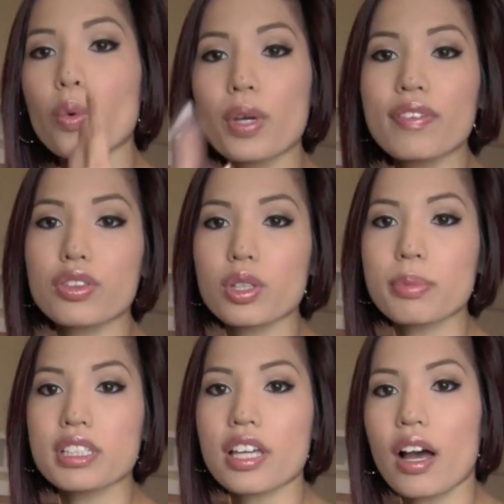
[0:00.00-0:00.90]
we have a
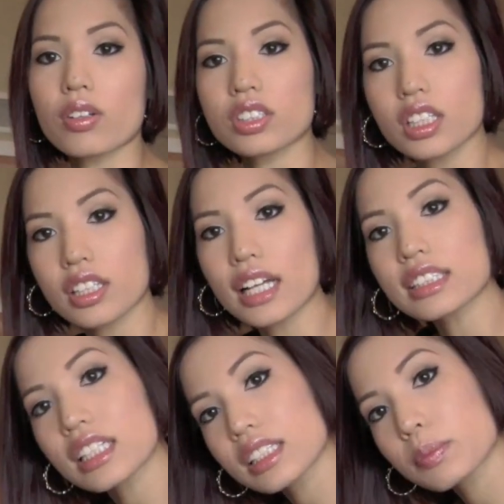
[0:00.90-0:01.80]
three-piece couch, and
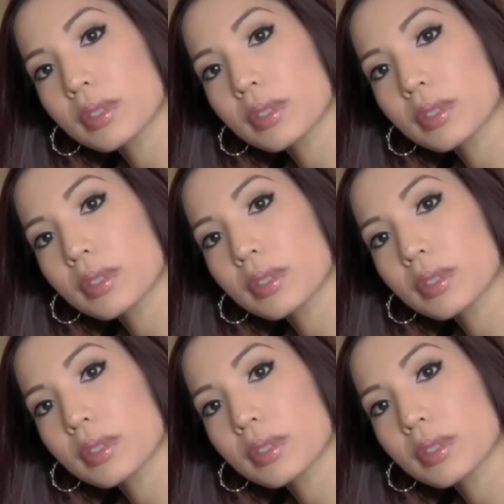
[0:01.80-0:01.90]
that's his